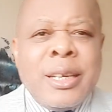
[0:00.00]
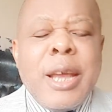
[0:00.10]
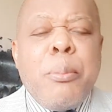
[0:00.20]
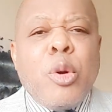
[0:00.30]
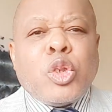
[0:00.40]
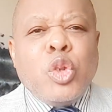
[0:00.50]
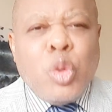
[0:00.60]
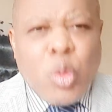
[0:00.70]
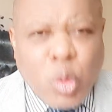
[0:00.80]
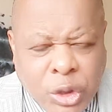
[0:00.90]
The most
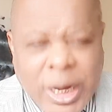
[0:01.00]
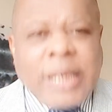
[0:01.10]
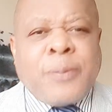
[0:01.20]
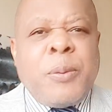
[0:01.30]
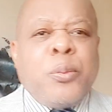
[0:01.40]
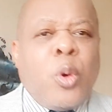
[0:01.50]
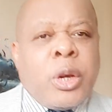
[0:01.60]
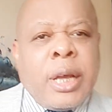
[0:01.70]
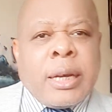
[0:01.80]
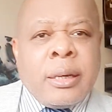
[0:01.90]
useless people
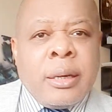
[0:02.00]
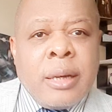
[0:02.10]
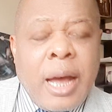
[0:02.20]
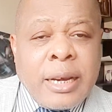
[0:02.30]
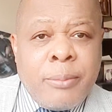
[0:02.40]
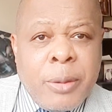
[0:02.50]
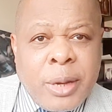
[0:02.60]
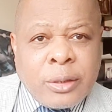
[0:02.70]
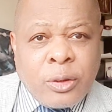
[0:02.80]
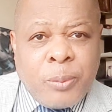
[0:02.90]
on earth are the
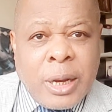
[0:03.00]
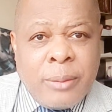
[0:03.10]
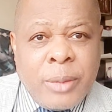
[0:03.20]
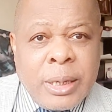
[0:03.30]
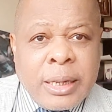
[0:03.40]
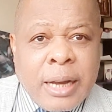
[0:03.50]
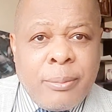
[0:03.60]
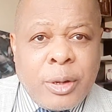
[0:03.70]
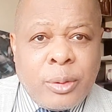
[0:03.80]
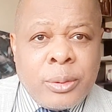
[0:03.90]
members of parliament in the
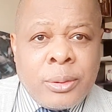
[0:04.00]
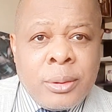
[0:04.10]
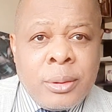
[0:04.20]
Cameroons.